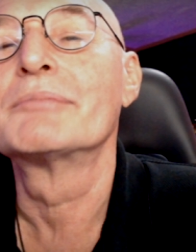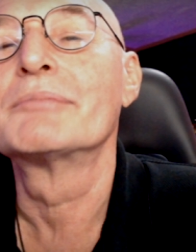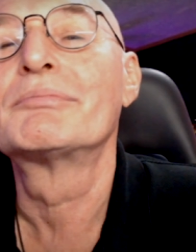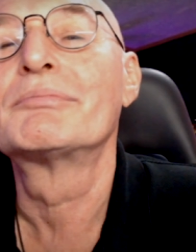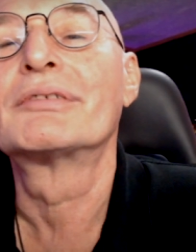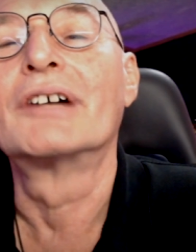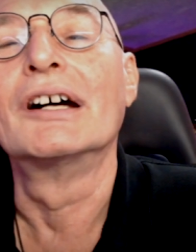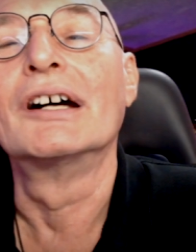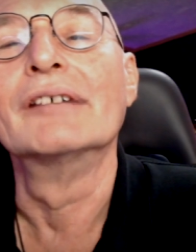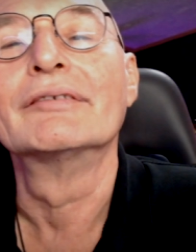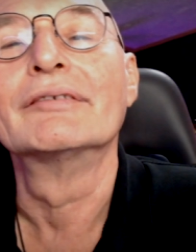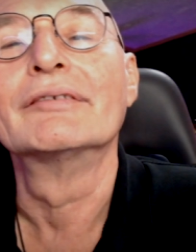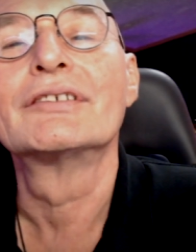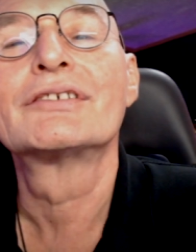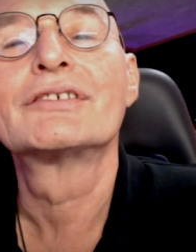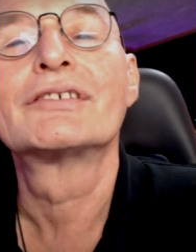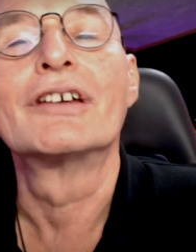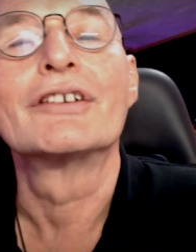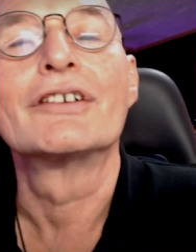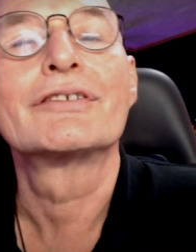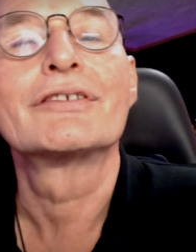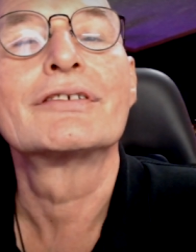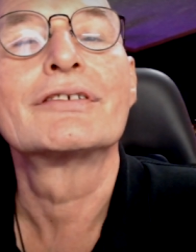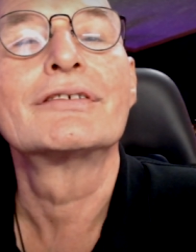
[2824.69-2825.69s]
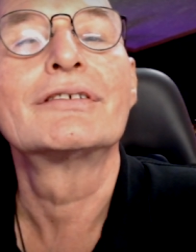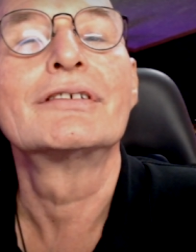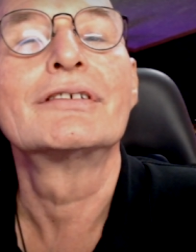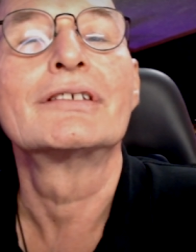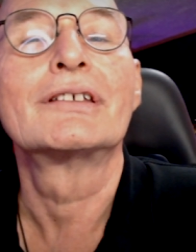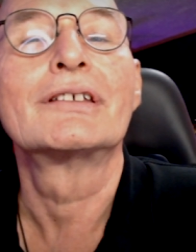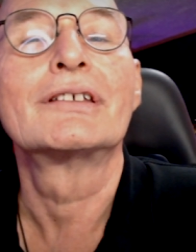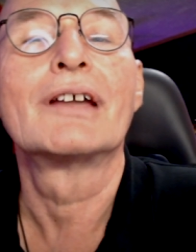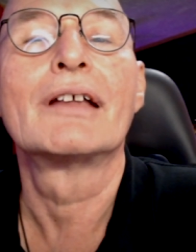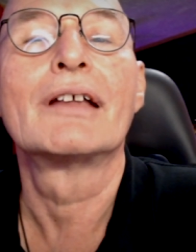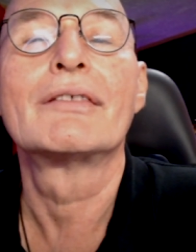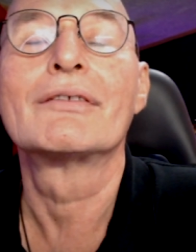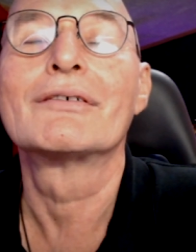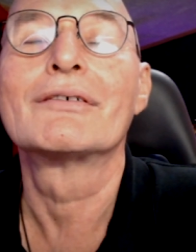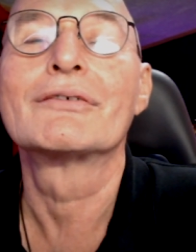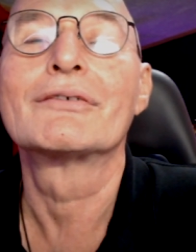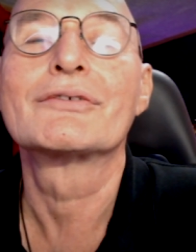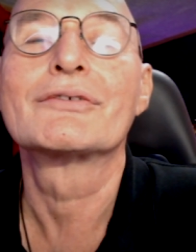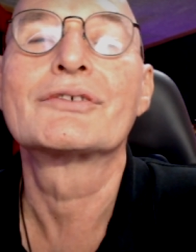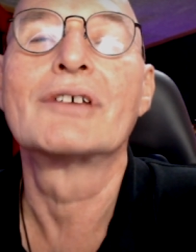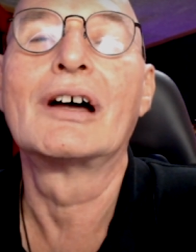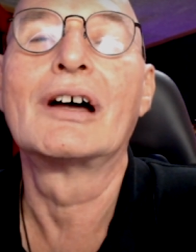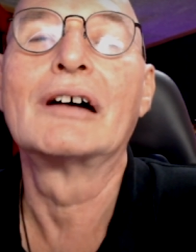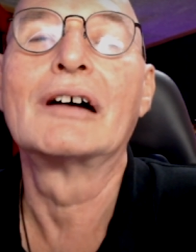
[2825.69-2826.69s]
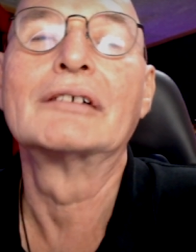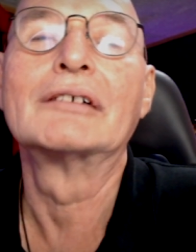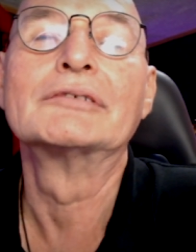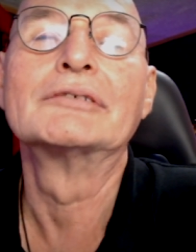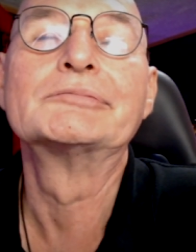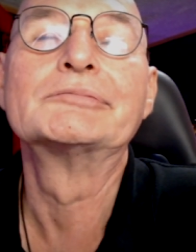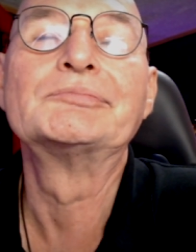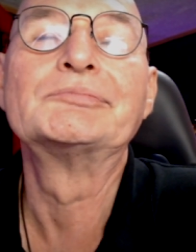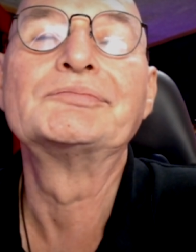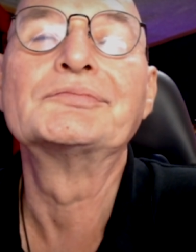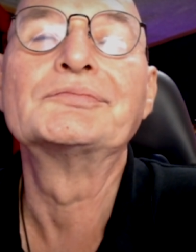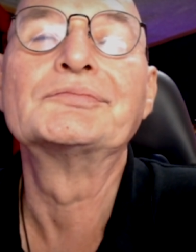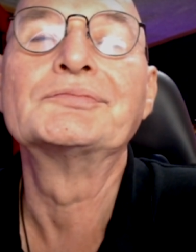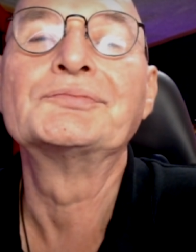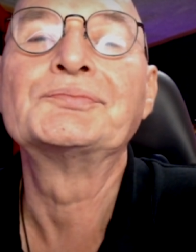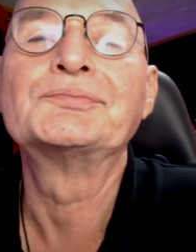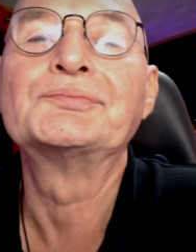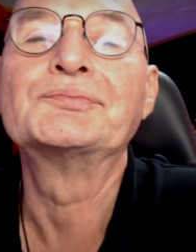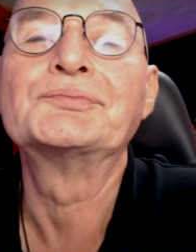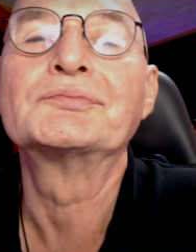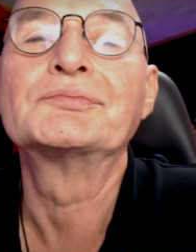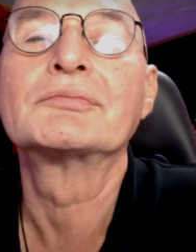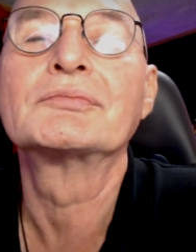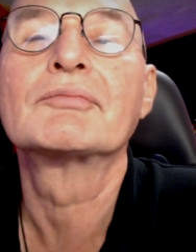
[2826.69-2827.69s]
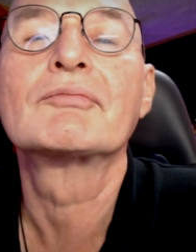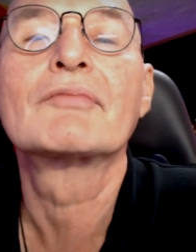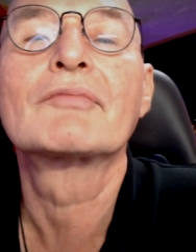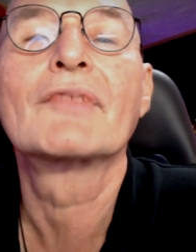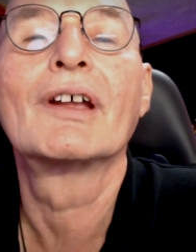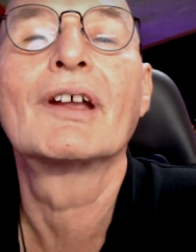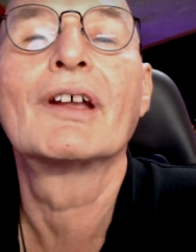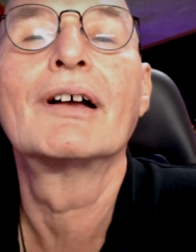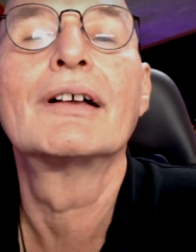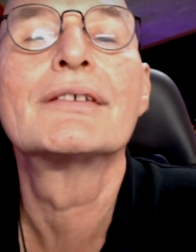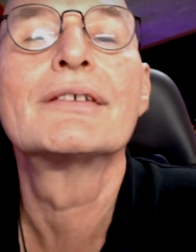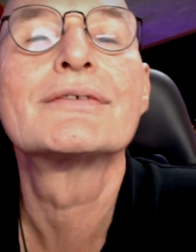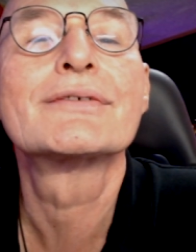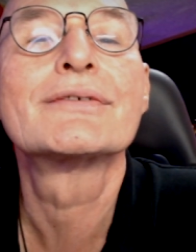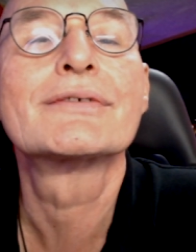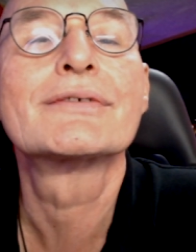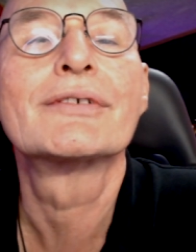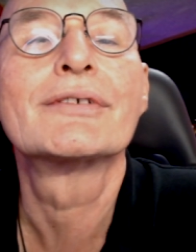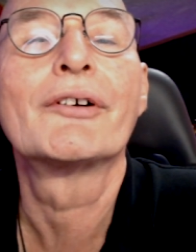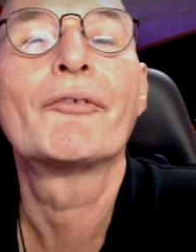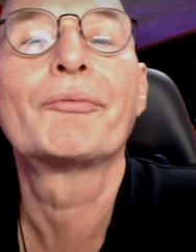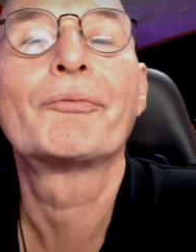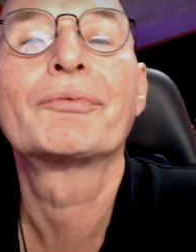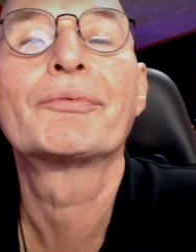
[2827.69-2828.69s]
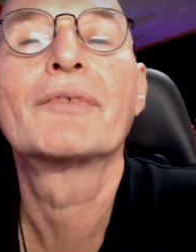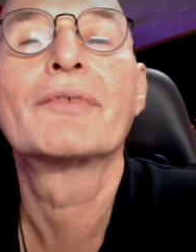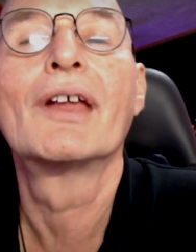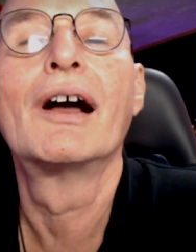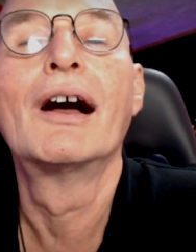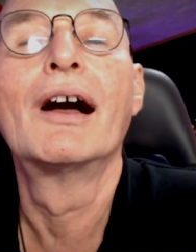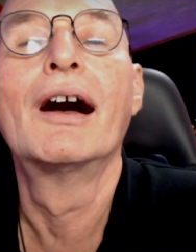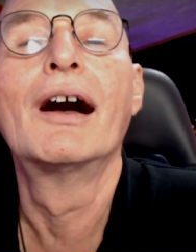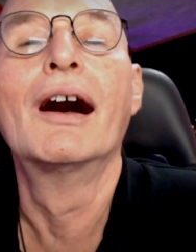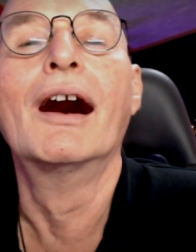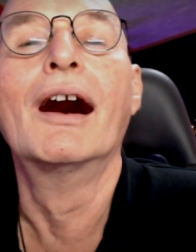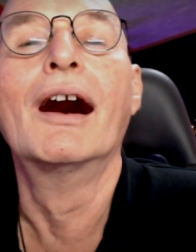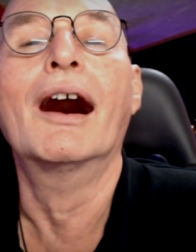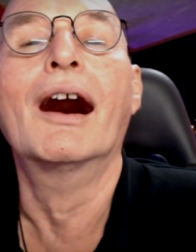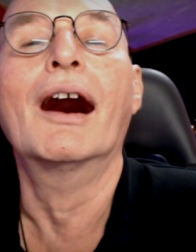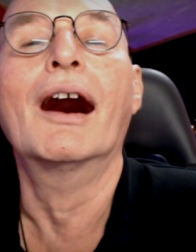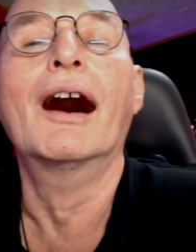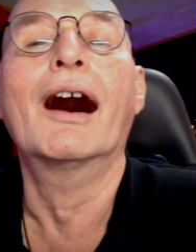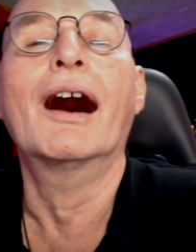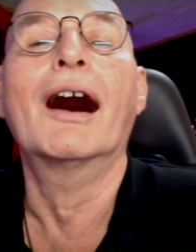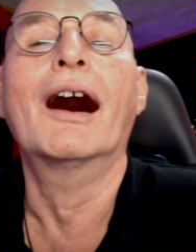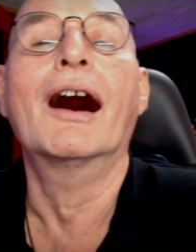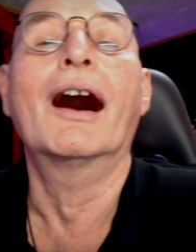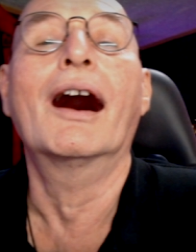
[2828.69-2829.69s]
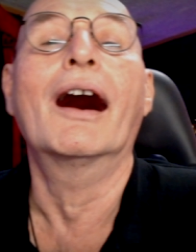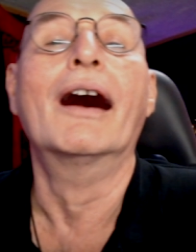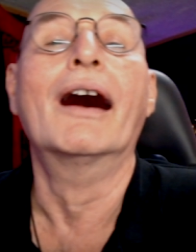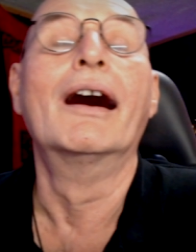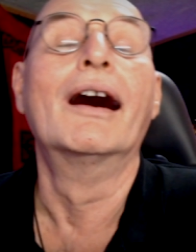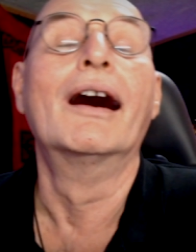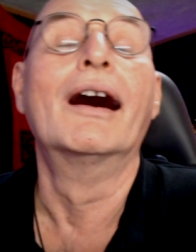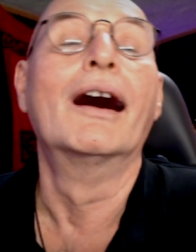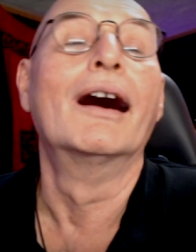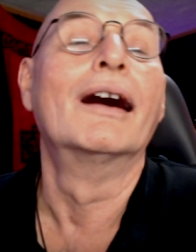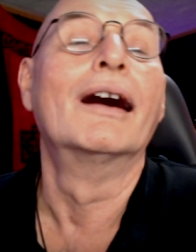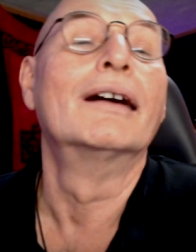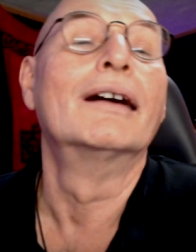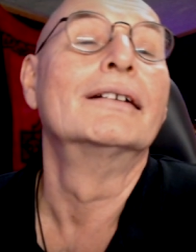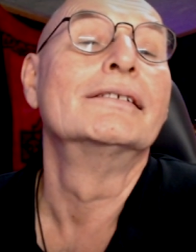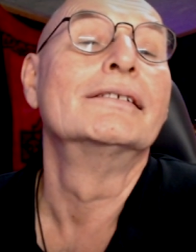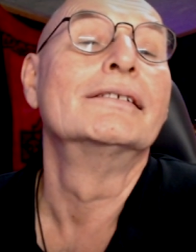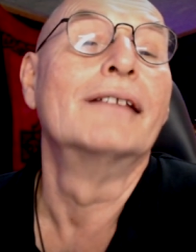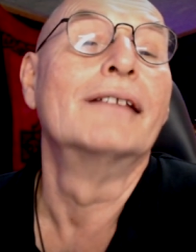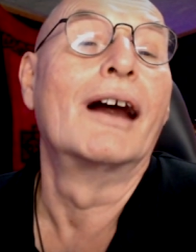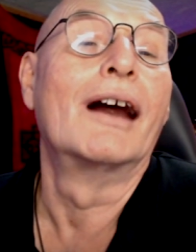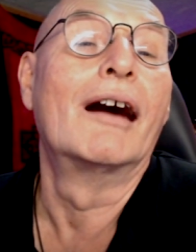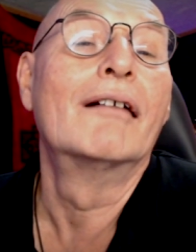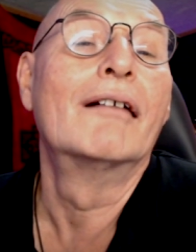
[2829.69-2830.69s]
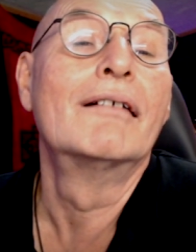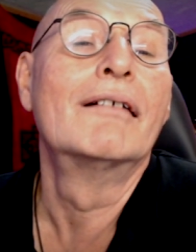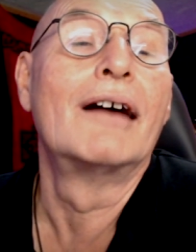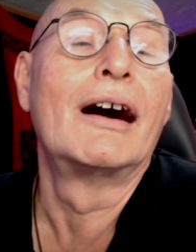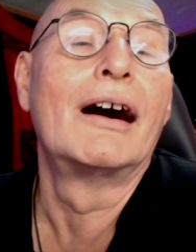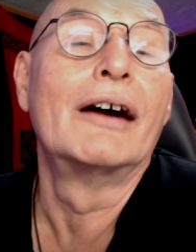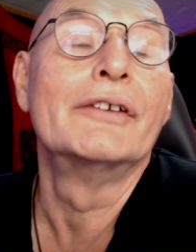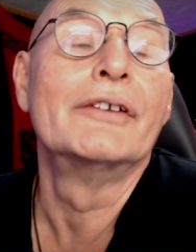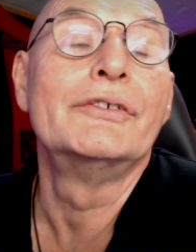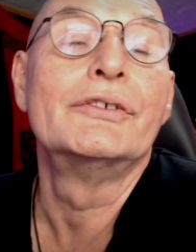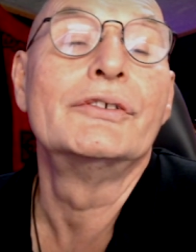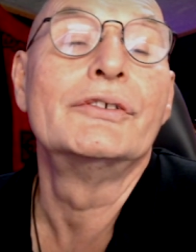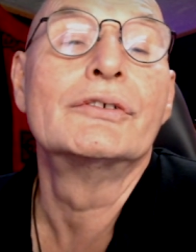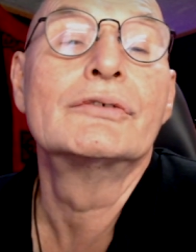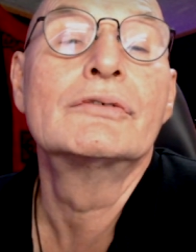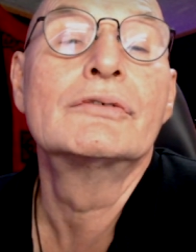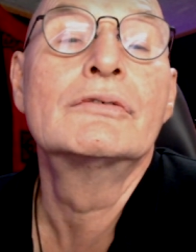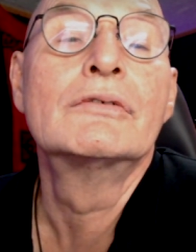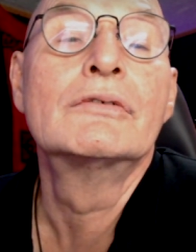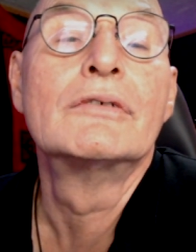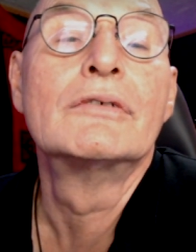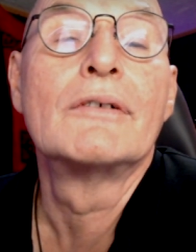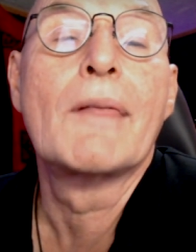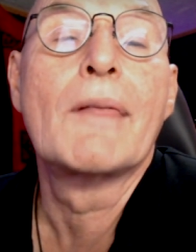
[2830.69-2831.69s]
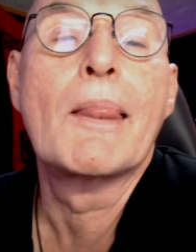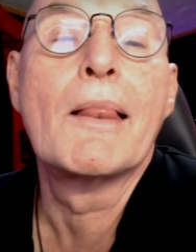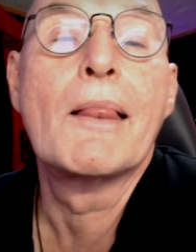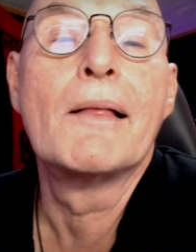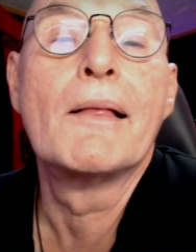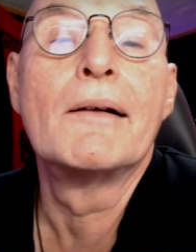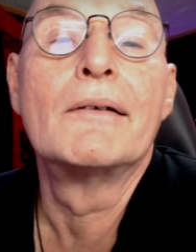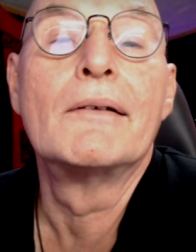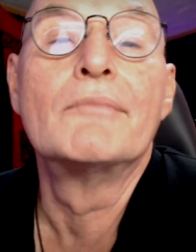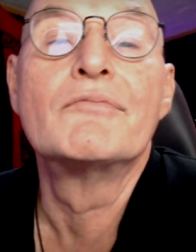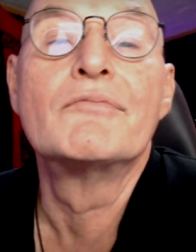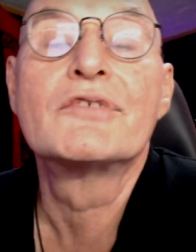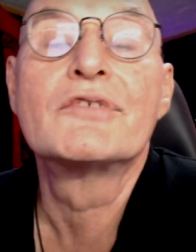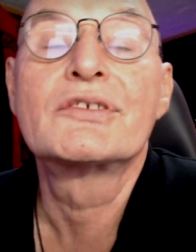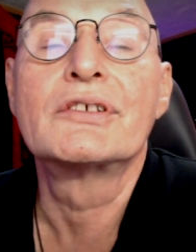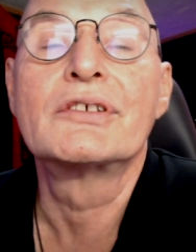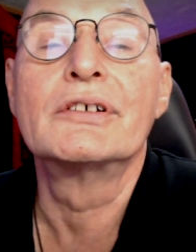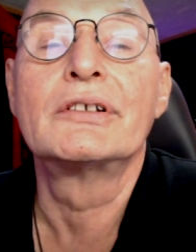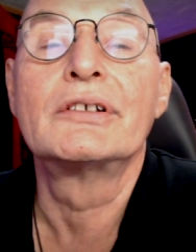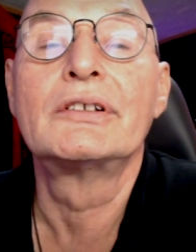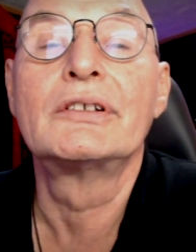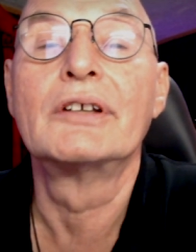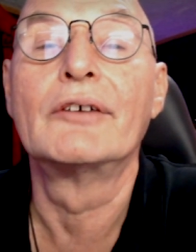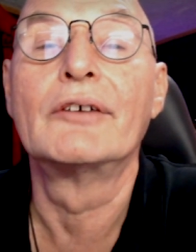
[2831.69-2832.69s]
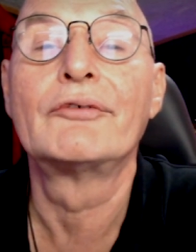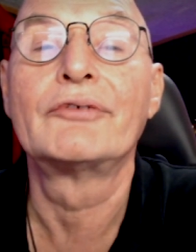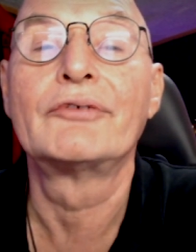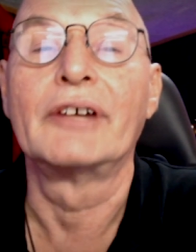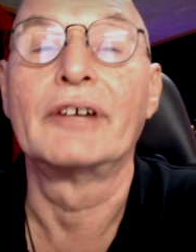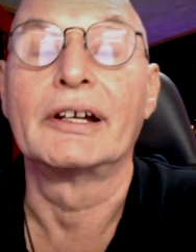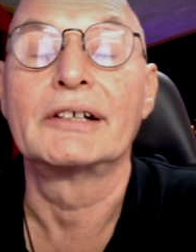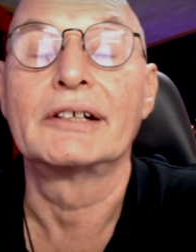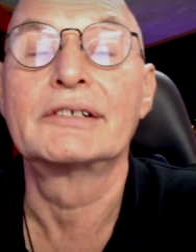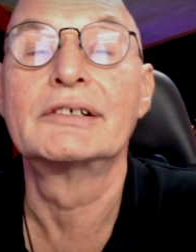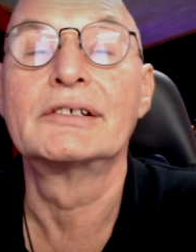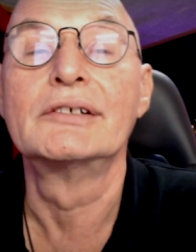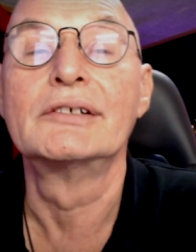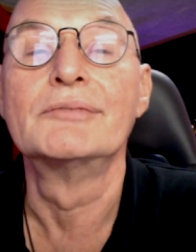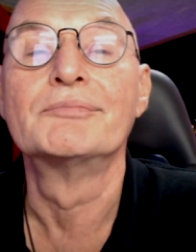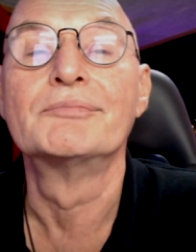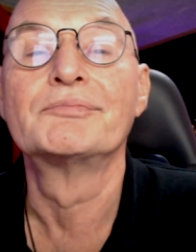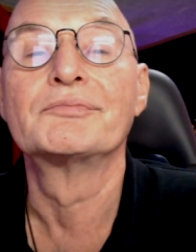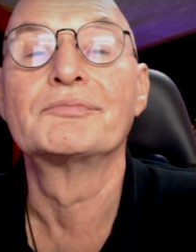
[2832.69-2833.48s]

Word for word: private session to get those out. So, uh, now are you still affected